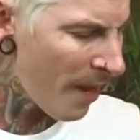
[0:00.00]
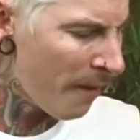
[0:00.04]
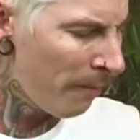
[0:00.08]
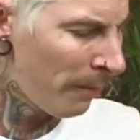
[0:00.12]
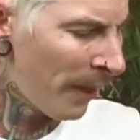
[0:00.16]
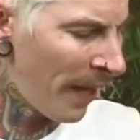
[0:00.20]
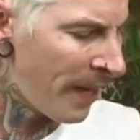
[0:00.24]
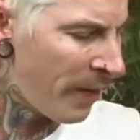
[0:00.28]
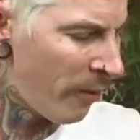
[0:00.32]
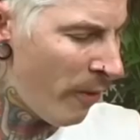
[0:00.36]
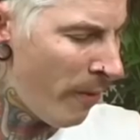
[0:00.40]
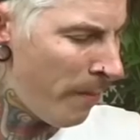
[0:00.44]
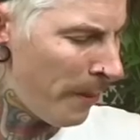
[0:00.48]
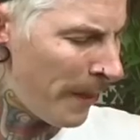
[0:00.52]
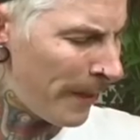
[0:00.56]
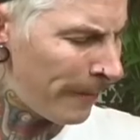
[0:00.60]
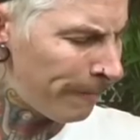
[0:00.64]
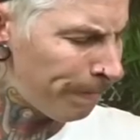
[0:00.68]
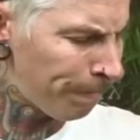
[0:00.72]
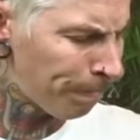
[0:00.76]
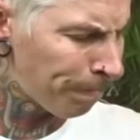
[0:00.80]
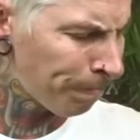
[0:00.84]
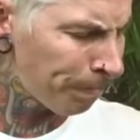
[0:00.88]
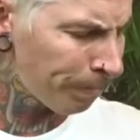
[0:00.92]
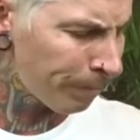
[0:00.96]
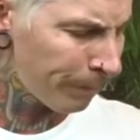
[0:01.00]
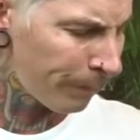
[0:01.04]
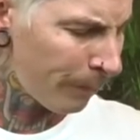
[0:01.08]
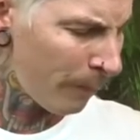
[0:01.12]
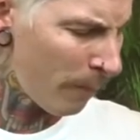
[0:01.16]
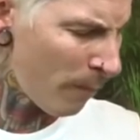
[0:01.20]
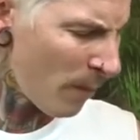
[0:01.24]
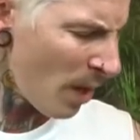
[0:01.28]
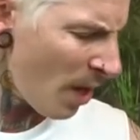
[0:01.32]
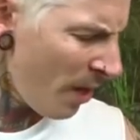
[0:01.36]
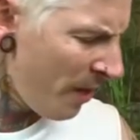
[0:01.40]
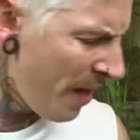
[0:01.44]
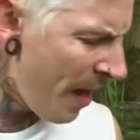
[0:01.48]
Bloody ripper.
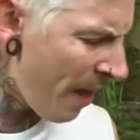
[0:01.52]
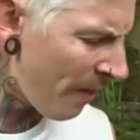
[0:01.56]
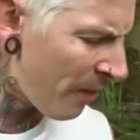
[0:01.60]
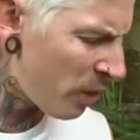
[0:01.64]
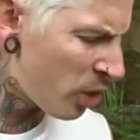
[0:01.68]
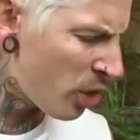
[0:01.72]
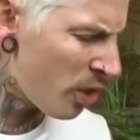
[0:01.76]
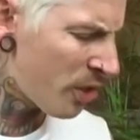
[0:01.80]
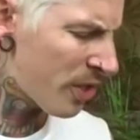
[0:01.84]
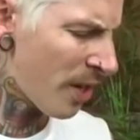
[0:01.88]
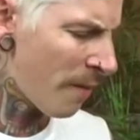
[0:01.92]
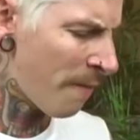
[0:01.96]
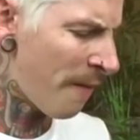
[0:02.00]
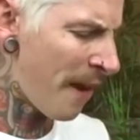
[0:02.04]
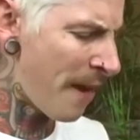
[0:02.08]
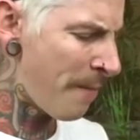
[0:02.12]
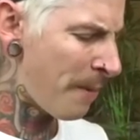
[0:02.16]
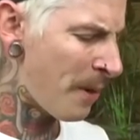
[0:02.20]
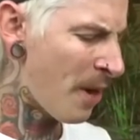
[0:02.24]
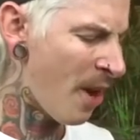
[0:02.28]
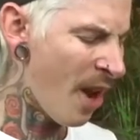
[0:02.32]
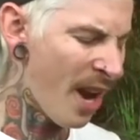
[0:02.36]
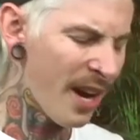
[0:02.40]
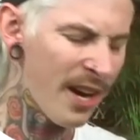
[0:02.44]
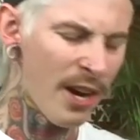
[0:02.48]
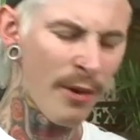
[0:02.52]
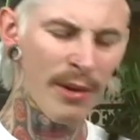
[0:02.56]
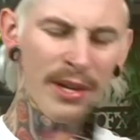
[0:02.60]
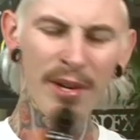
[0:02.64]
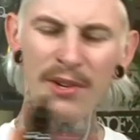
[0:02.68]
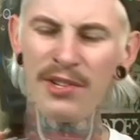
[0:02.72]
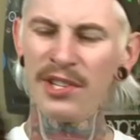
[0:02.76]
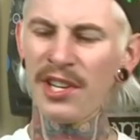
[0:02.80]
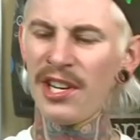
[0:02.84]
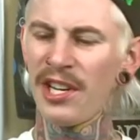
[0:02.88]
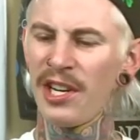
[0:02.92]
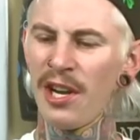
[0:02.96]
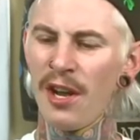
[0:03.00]
Now, the juice I'm vaping on, I don't know whether
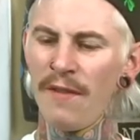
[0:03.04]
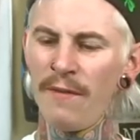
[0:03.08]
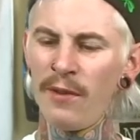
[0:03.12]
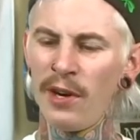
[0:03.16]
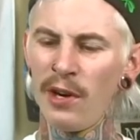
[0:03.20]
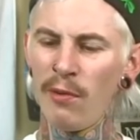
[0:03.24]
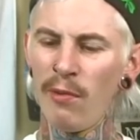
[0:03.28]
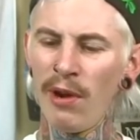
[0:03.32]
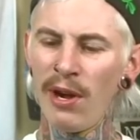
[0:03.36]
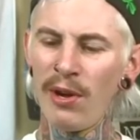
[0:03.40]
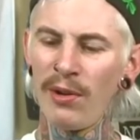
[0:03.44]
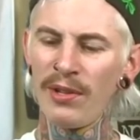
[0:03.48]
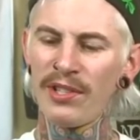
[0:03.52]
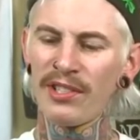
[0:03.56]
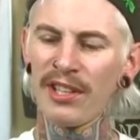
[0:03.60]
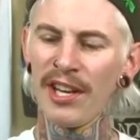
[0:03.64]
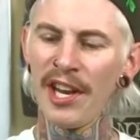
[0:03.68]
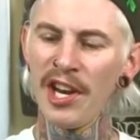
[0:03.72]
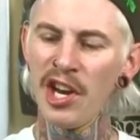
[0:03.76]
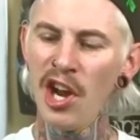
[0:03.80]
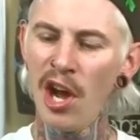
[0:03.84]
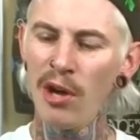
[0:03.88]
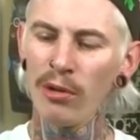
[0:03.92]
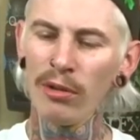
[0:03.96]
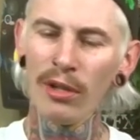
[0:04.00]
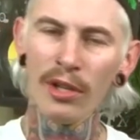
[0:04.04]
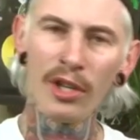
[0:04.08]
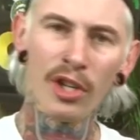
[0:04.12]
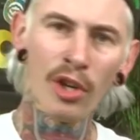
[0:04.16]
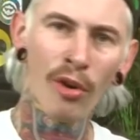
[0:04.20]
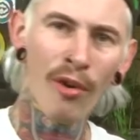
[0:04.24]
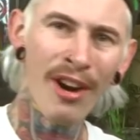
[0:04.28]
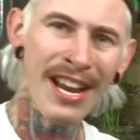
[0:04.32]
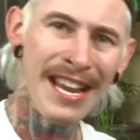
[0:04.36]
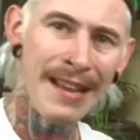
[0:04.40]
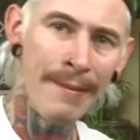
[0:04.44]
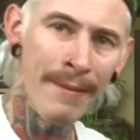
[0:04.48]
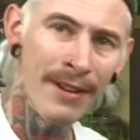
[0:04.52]
it's going to go very well. It's linolea
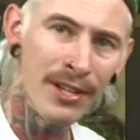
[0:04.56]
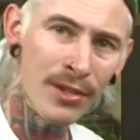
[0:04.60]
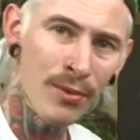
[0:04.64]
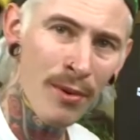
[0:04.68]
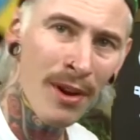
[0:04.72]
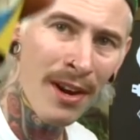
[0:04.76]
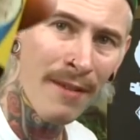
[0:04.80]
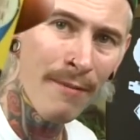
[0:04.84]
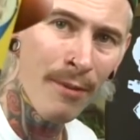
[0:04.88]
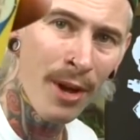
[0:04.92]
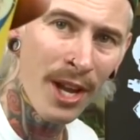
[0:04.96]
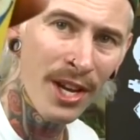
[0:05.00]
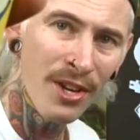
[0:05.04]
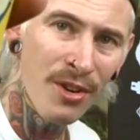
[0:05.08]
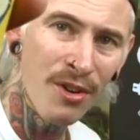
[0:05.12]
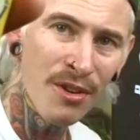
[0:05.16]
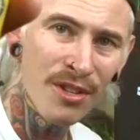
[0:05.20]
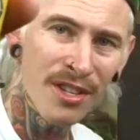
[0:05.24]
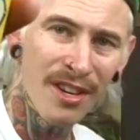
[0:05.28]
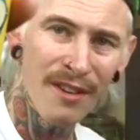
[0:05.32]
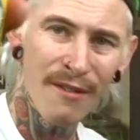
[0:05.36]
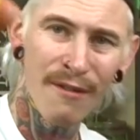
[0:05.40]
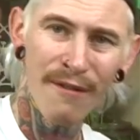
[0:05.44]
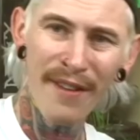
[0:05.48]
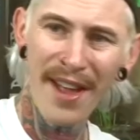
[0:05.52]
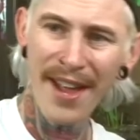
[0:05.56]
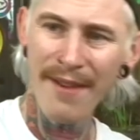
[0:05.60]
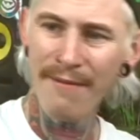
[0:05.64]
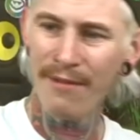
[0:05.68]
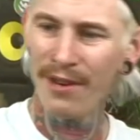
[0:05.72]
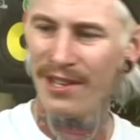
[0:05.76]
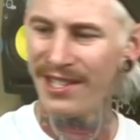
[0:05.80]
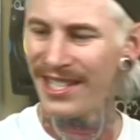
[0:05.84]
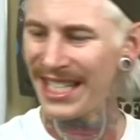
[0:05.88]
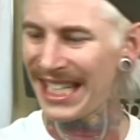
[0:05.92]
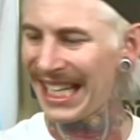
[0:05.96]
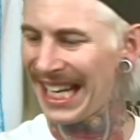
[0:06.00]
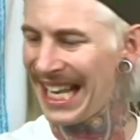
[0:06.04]
cream. It's one of my new sort of
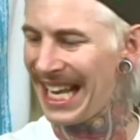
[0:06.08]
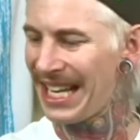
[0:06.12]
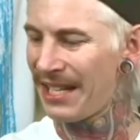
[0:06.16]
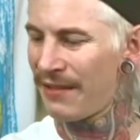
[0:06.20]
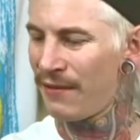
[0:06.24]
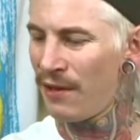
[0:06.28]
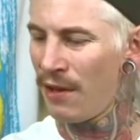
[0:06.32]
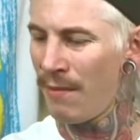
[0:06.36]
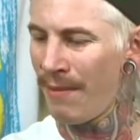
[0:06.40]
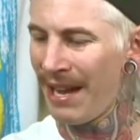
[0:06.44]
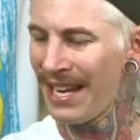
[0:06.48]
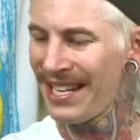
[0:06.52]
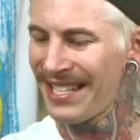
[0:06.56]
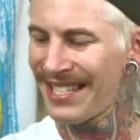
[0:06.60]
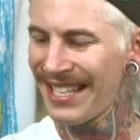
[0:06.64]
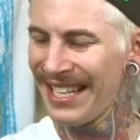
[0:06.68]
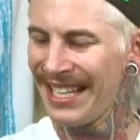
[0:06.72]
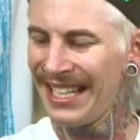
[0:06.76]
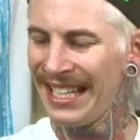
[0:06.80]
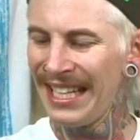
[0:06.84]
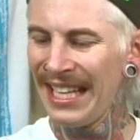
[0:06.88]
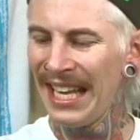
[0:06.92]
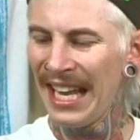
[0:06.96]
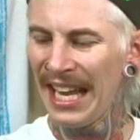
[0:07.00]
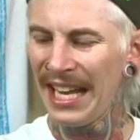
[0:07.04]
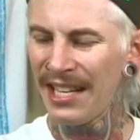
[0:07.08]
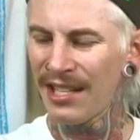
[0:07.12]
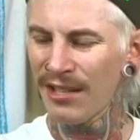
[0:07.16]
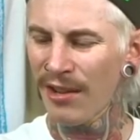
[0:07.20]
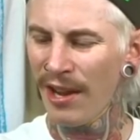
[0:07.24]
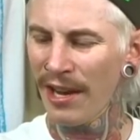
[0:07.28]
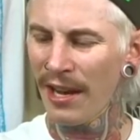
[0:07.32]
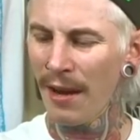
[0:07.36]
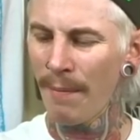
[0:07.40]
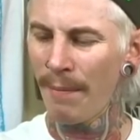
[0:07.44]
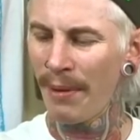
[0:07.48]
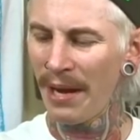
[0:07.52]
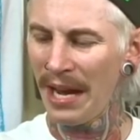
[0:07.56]
favourites in the last few months. It's
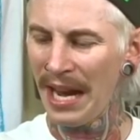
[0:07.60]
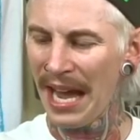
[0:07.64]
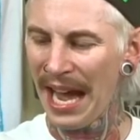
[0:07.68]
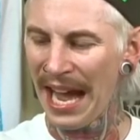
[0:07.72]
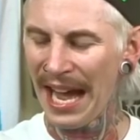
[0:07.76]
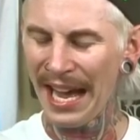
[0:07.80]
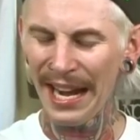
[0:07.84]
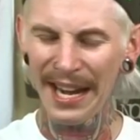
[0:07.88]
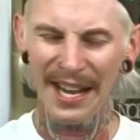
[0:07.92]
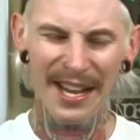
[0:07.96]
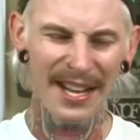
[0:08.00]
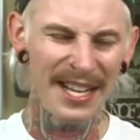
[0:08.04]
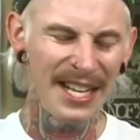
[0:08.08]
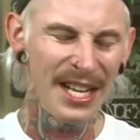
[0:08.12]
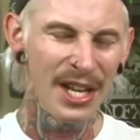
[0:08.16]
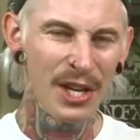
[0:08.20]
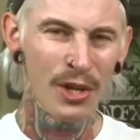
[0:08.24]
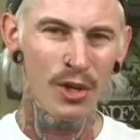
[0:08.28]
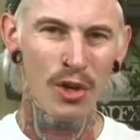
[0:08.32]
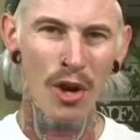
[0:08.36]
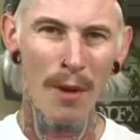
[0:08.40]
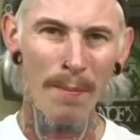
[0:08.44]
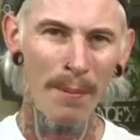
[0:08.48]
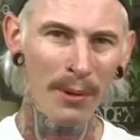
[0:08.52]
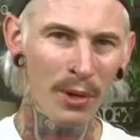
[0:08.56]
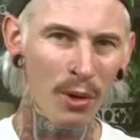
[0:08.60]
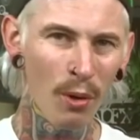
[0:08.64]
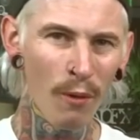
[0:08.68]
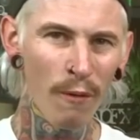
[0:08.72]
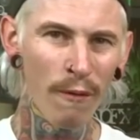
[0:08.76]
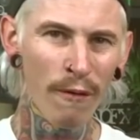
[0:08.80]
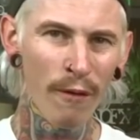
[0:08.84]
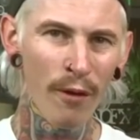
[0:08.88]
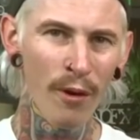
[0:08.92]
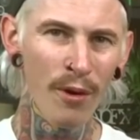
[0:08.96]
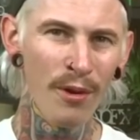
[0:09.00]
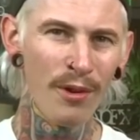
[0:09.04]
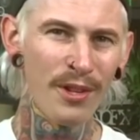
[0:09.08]
like a banana, tropical
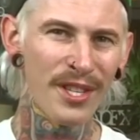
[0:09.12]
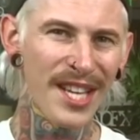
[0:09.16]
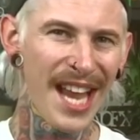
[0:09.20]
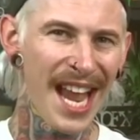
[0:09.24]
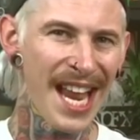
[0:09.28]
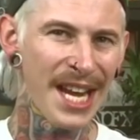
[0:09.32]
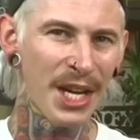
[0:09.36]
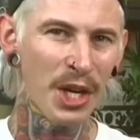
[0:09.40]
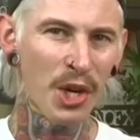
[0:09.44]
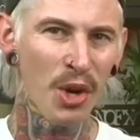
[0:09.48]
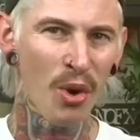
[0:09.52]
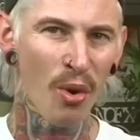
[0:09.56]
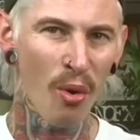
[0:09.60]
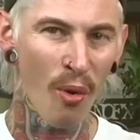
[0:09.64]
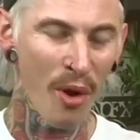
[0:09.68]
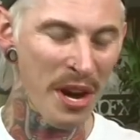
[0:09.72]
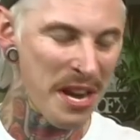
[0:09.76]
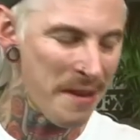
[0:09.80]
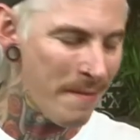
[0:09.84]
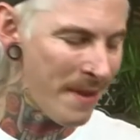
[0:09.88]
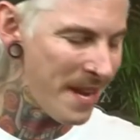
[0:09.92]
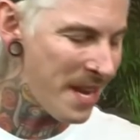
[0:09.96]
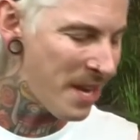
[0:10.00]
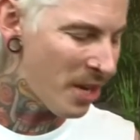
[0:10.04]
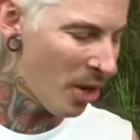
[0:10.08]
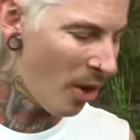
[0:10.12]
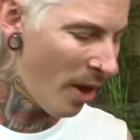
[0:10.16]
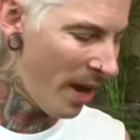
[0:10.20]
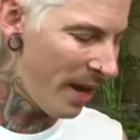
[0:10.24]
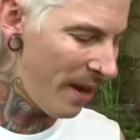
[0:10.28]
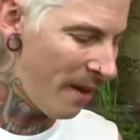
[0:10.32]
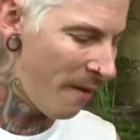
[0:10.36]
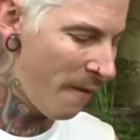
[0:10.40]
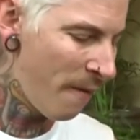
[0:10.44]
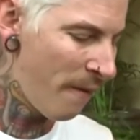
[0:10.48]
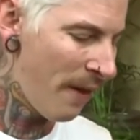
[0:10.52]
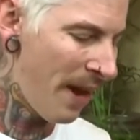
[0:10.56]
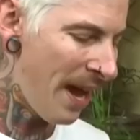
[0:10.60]
fruits, and creamy
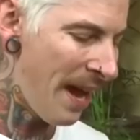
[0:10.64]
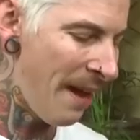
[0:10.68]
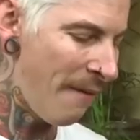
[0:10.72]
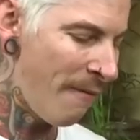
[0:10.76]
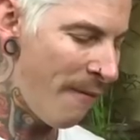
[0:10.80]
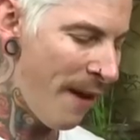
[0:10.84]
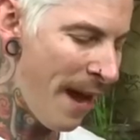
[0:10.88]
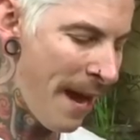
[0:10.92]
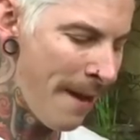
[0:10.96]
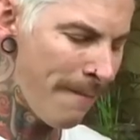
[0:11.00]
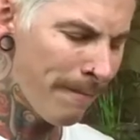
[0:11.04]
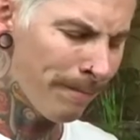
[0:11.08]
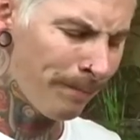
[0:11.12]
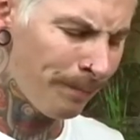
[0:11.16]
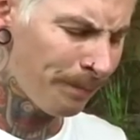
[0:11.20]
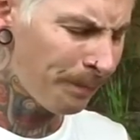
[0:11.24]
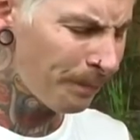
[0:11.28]
kind of uh, vape.